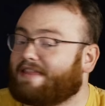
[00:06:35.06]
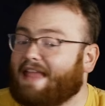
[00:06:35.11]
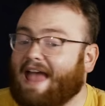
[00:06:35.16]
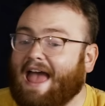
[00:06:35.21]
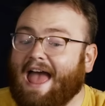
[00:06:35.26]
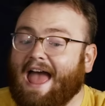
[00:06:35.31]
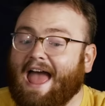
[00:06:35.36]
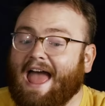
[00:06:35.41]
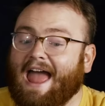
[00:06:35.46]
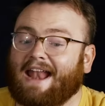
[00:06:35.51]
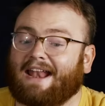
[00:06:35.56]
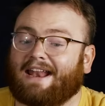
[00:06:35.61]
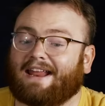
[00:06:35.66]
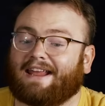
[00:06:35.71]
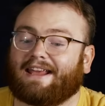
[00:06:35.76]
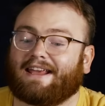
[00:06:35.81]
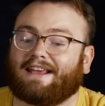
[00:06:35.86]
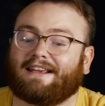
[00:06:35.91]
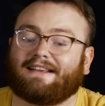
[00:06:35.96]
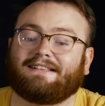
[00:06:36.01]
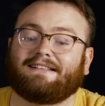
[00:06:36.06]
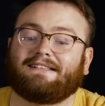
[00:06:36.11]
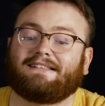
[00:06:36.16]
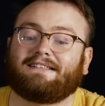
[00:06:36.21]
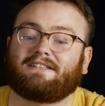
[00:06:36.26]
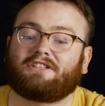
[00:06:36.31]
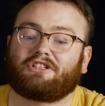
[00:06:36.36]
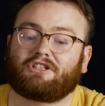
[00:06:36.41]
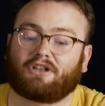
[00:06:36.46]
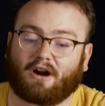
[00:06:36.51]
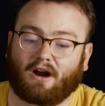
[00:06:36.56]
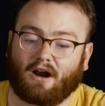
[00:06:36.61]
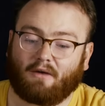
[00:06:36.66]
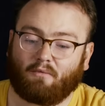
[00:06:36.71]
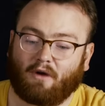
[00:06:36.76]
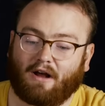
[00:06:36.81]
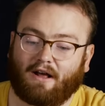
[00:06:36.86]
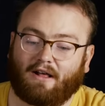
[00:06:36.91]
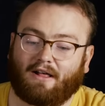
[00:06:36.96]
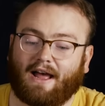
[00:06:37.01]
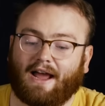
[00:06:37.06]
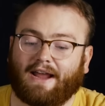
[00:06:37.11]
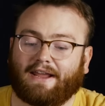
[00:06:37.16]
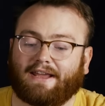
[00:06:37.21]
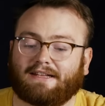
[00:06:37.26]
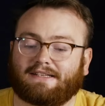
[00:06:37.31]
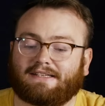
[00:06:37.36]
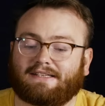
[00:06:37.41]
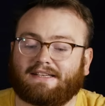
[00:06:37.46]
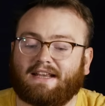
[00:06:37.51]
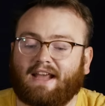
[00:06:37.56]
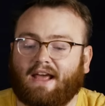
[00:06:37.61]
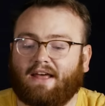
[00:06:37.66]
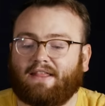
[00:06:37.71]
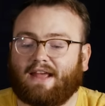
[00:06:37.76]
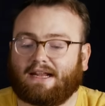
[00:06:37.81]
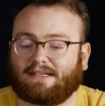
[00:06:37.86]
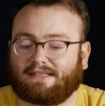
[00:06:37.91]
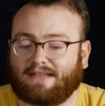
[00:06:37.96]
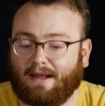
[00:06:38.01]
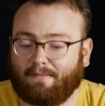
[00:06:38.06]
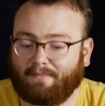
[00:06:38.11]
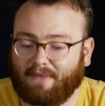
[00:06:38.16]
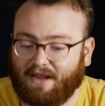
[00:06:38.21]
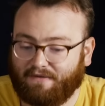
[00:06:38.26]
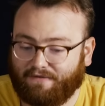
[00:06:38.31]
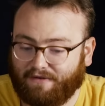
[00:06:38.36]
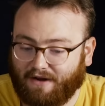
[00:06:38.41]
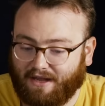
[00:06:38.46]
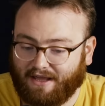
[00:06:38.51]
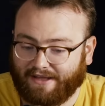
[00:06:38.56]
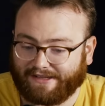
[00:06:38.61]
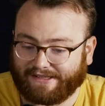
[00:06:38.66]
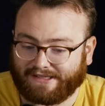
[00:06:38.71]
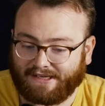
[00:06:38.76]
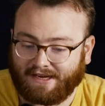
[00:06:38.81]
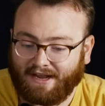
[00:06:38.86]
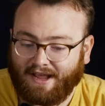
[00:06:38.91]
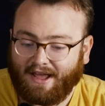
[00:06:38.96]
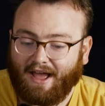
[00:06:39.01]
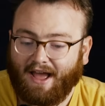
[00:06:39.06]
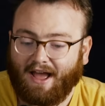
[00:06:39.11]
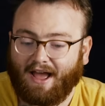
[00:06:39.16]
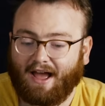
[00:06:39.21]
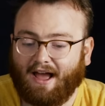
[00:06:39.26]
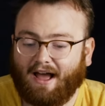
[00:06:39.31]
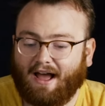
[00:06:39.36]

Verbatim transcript: That is dark. Well, I can see how that's not made for kids. Yes.